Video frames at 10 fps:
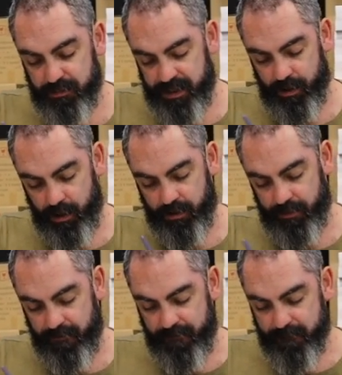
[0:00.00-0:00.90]
be
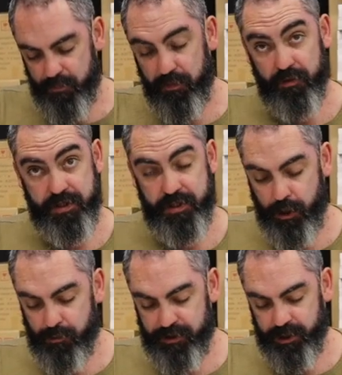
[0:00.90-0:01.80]
on the
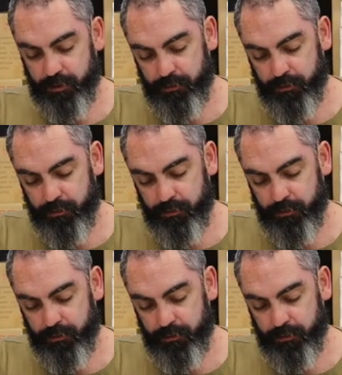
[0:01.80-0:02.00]
sculpture,